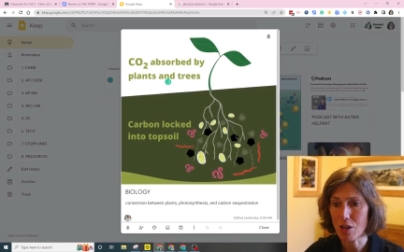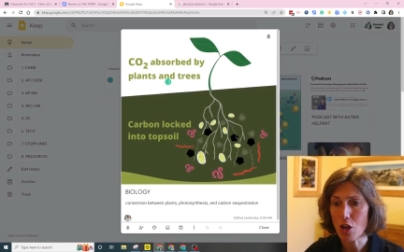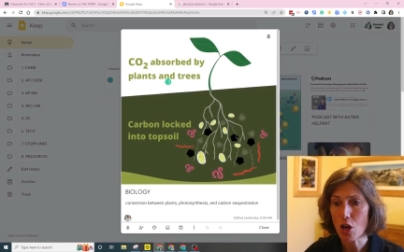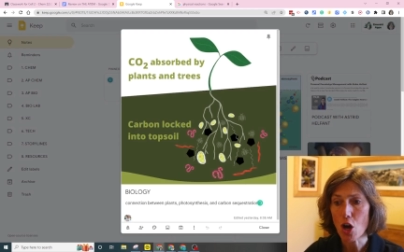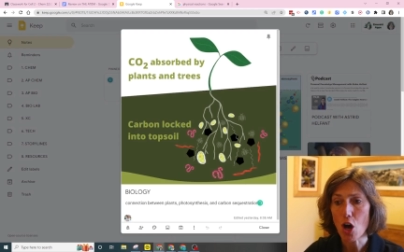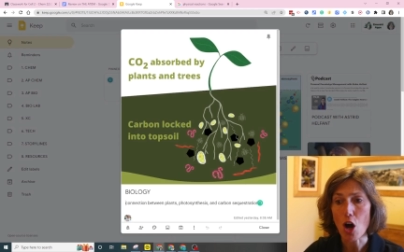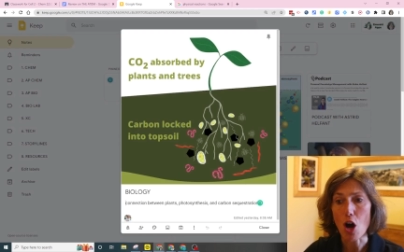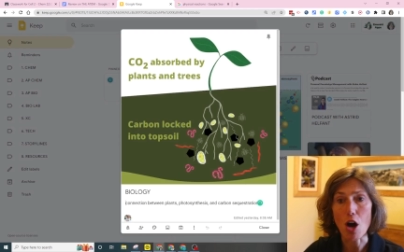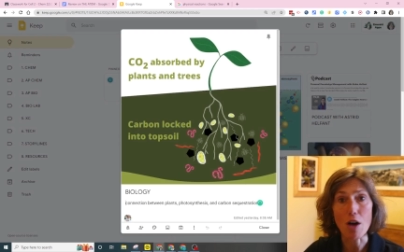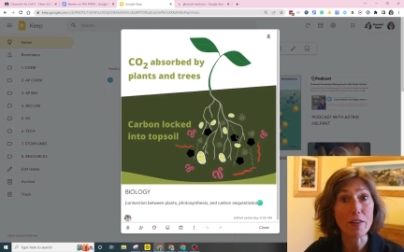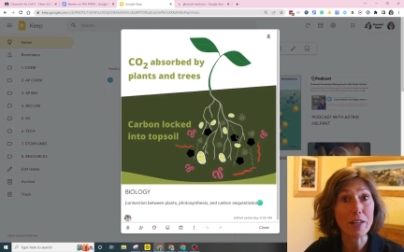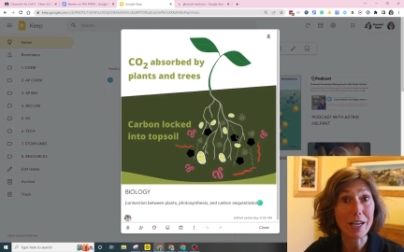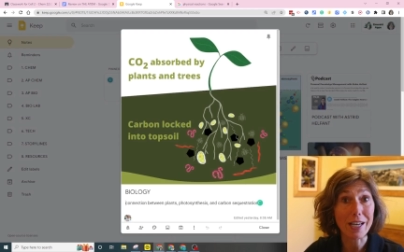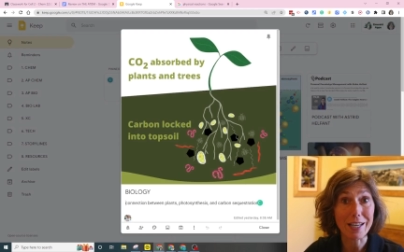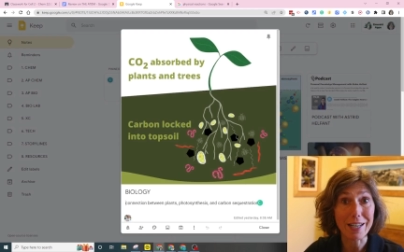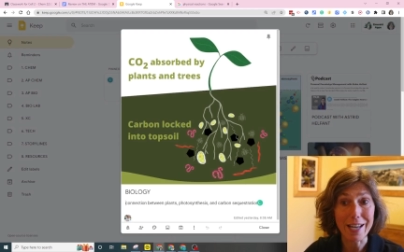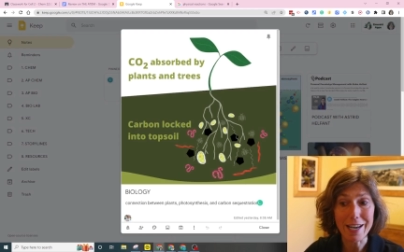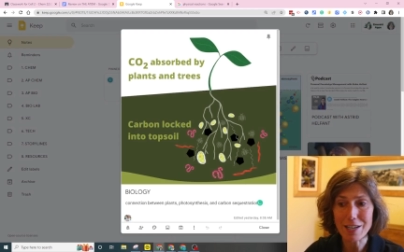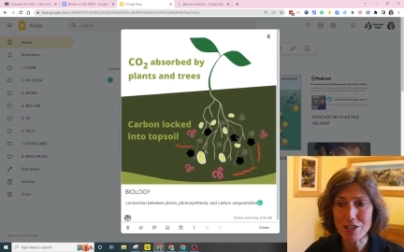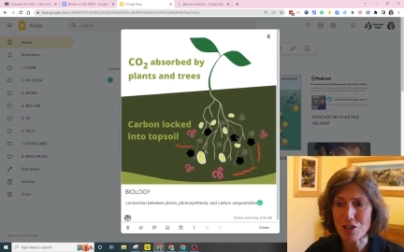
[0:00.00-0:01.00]
on the
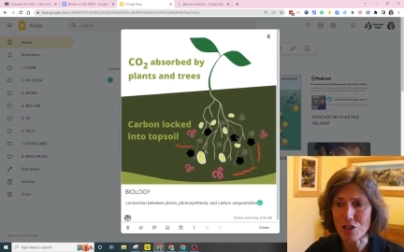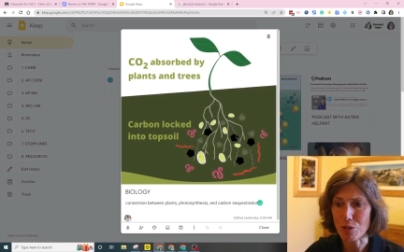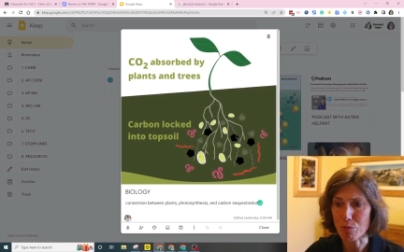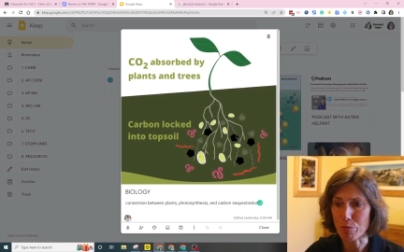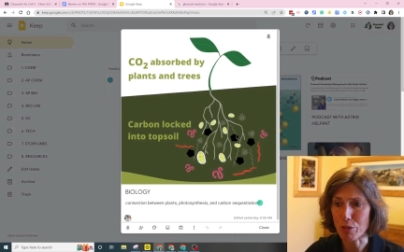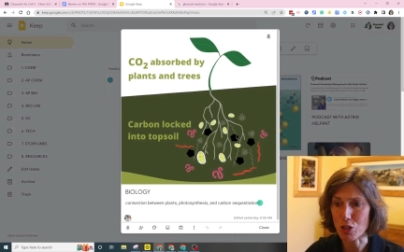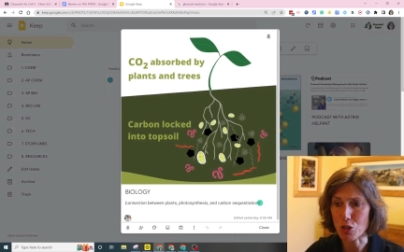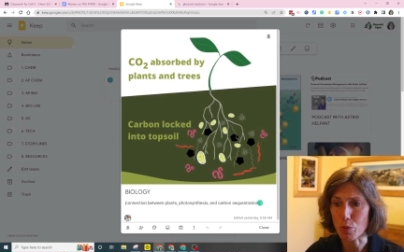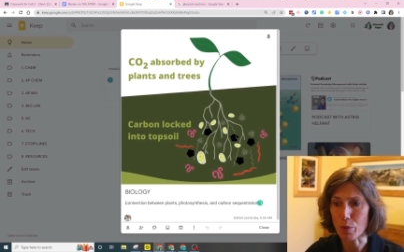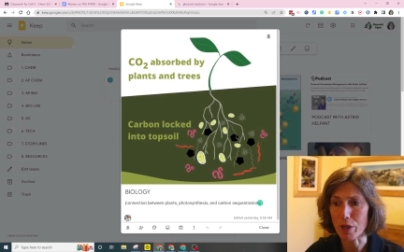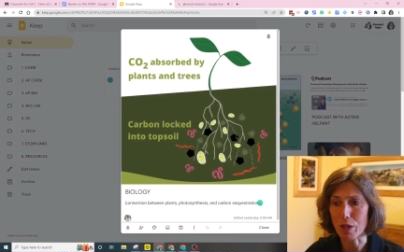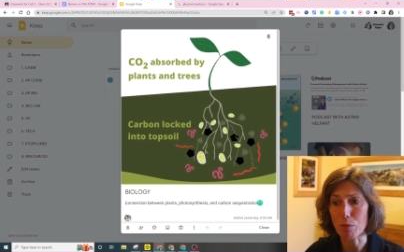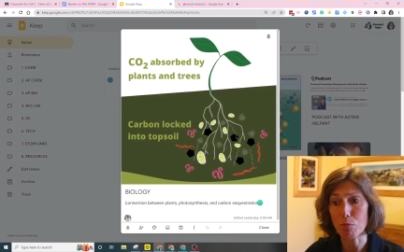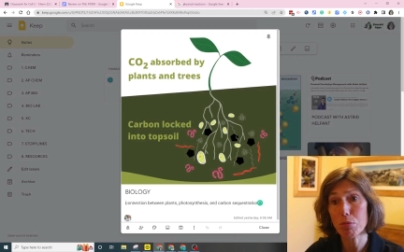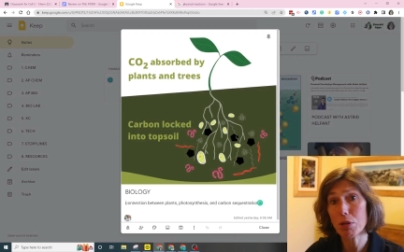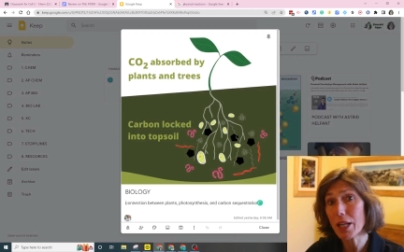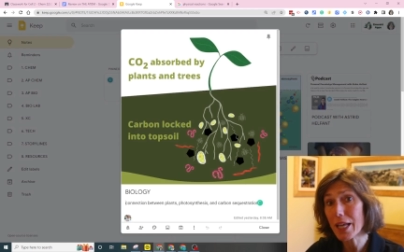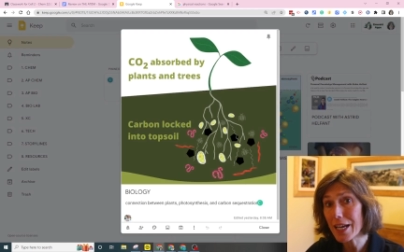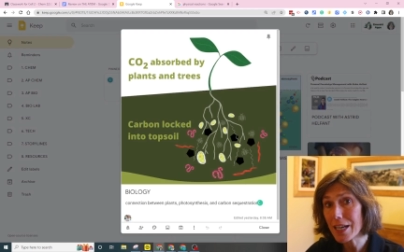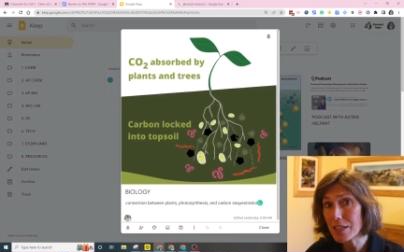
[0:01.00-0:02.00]
connection between
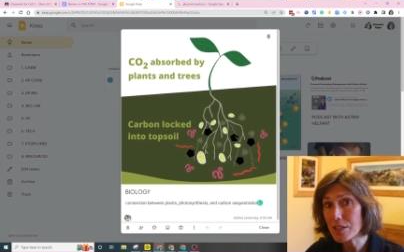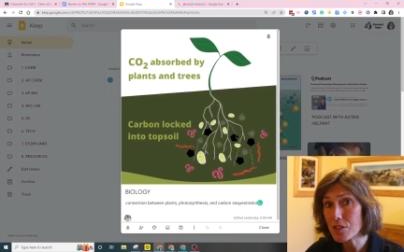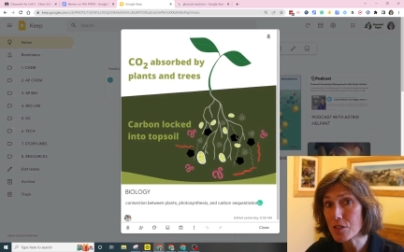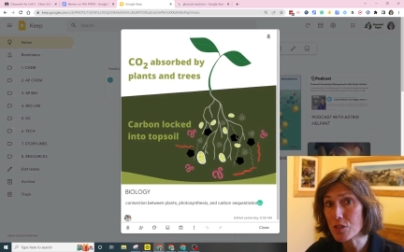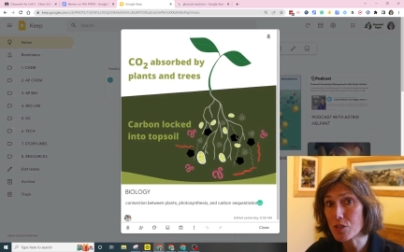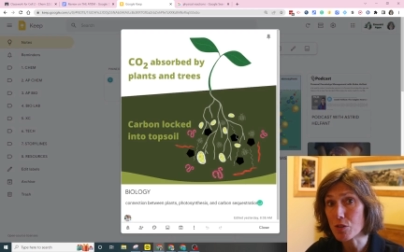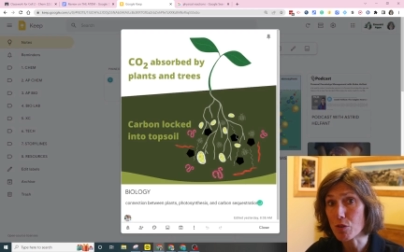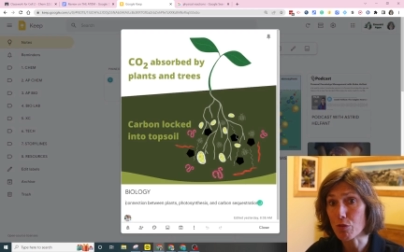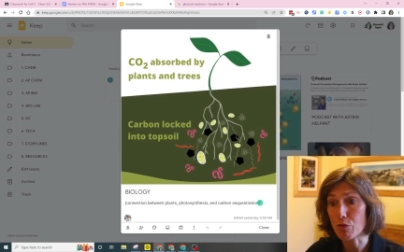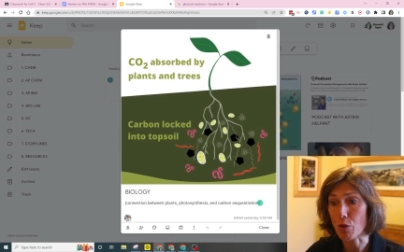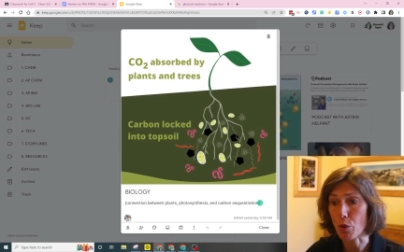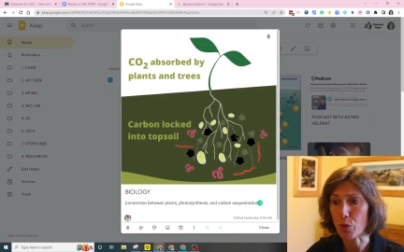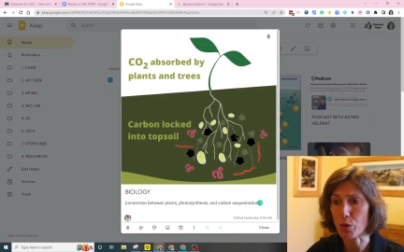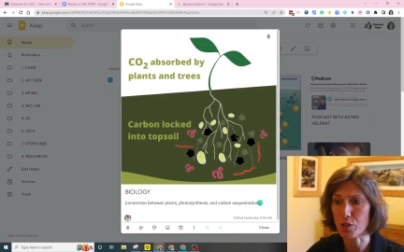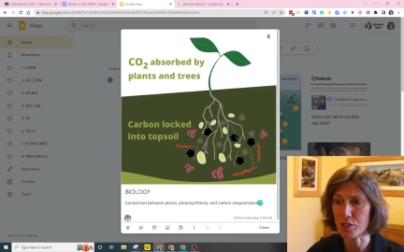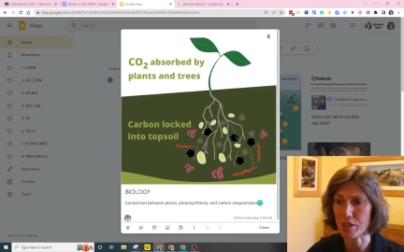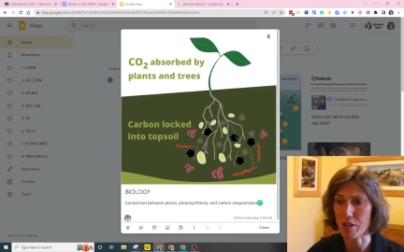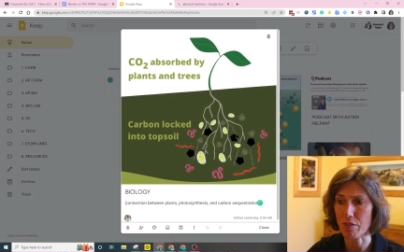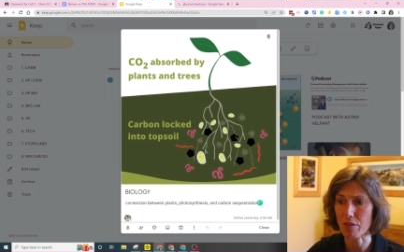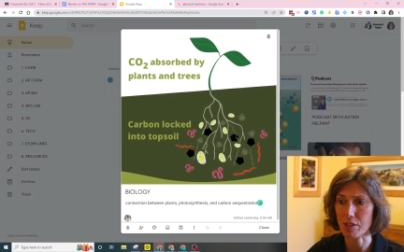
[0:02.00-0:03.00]
plants,
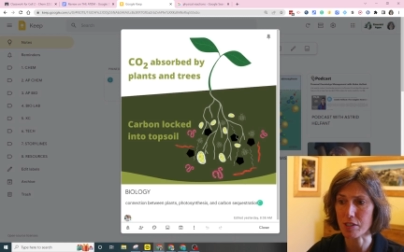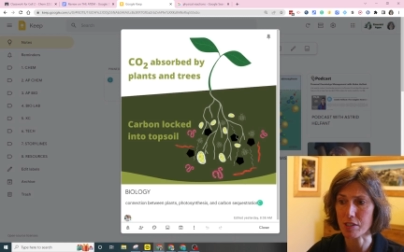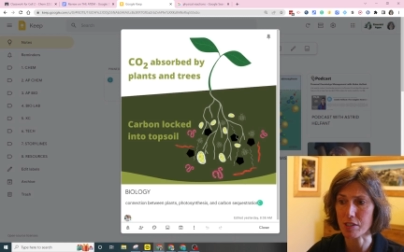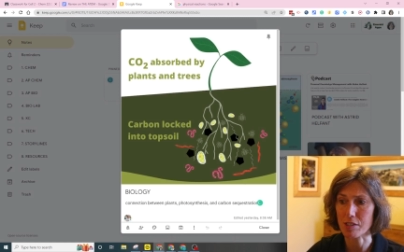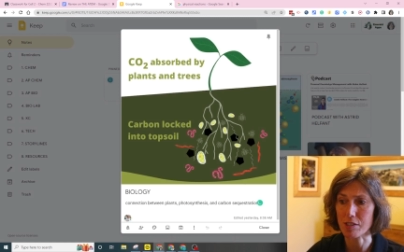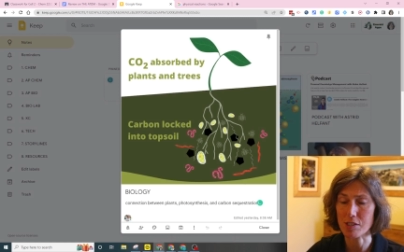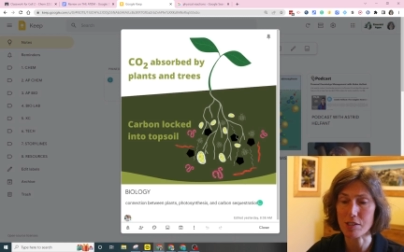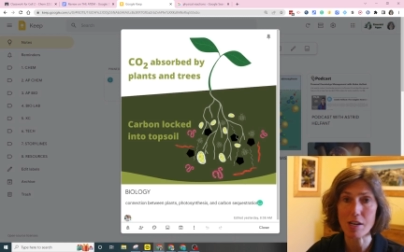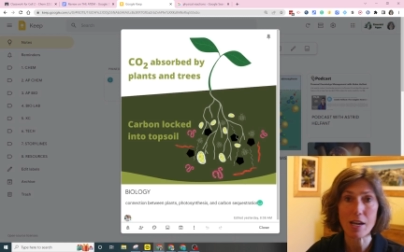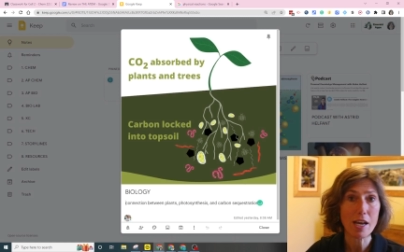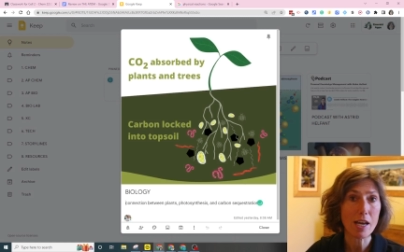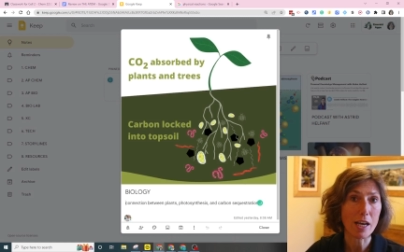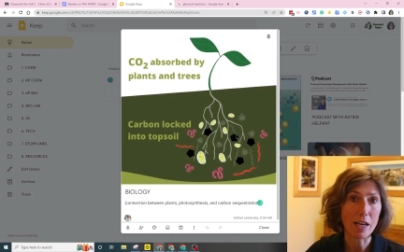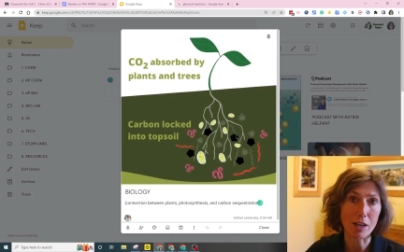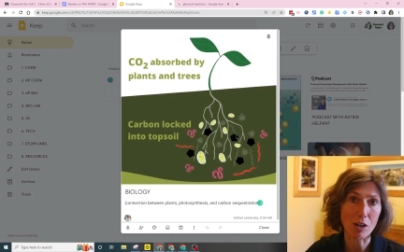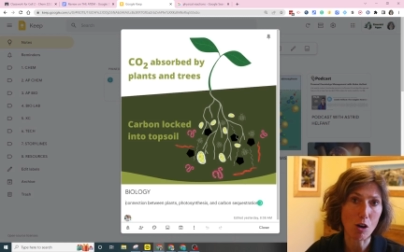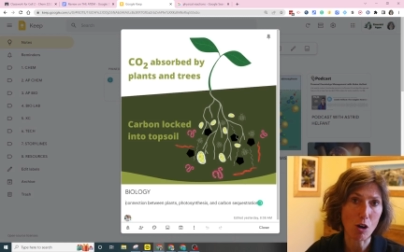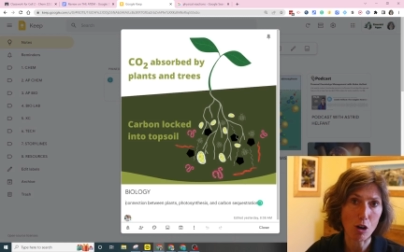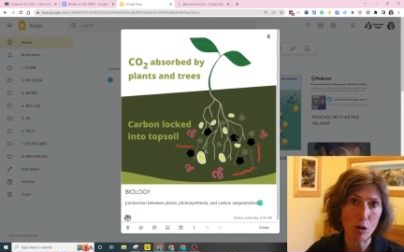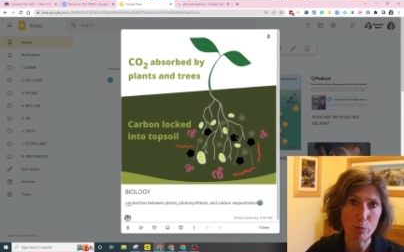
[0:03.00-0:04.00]
photosynthesis, and
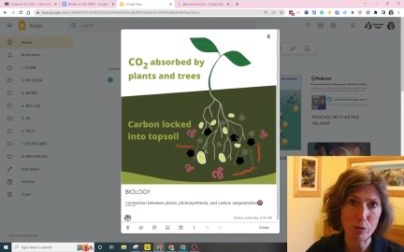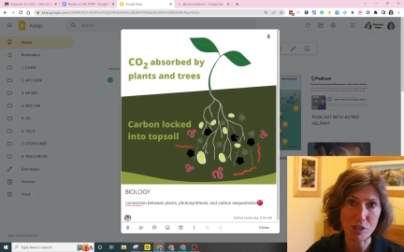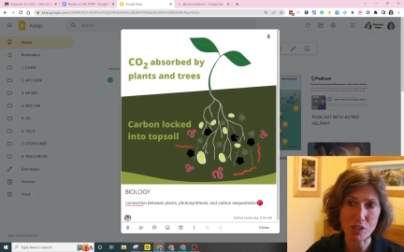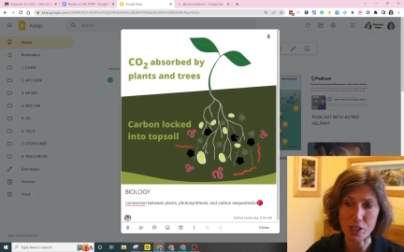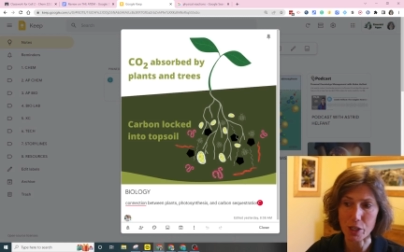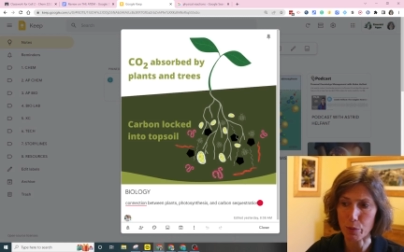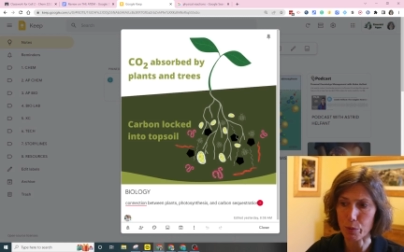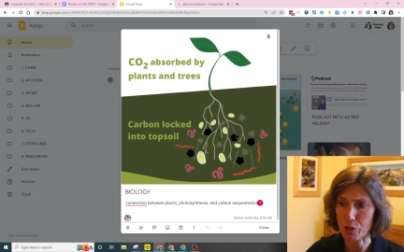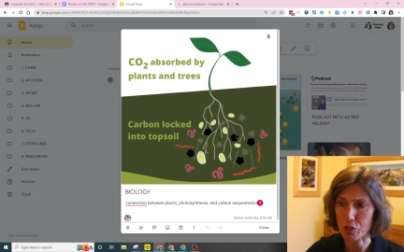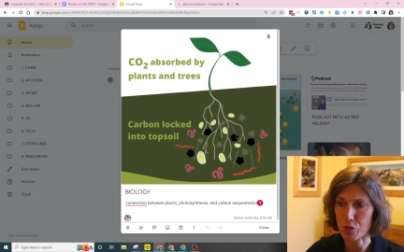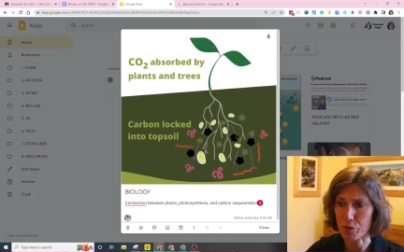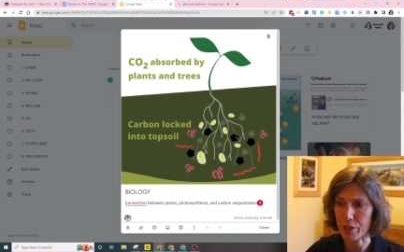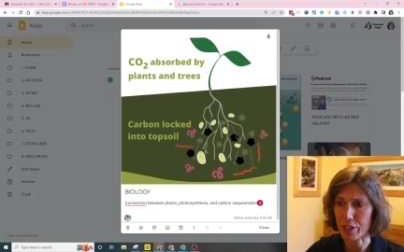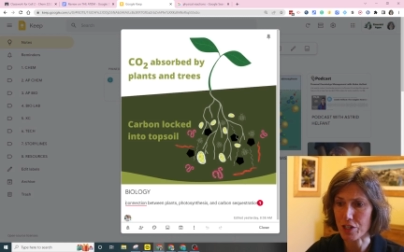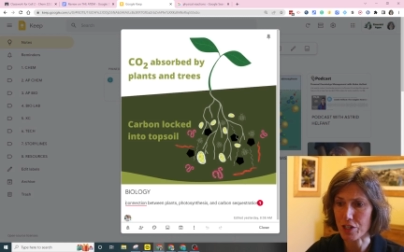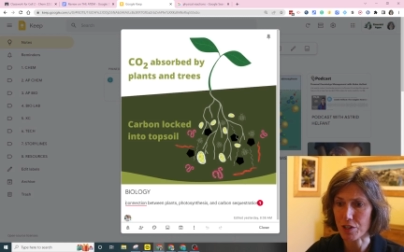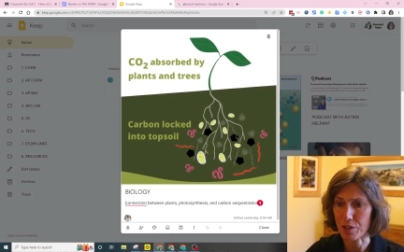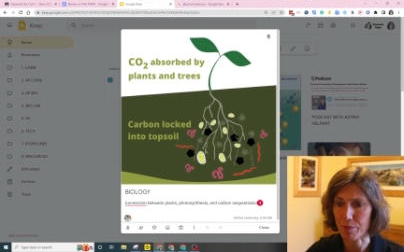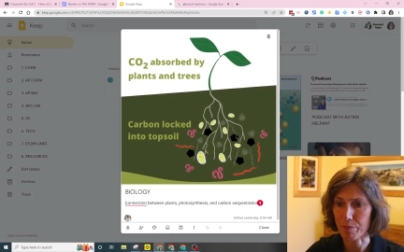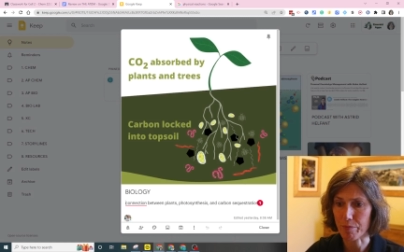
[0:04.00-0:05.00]
carbon
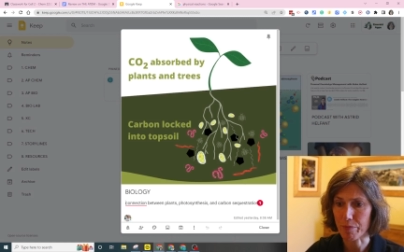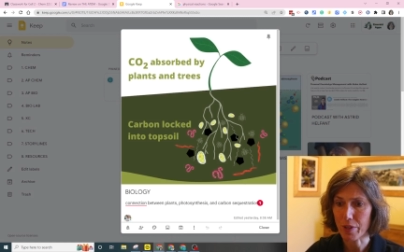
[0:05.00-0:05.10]
sequestration,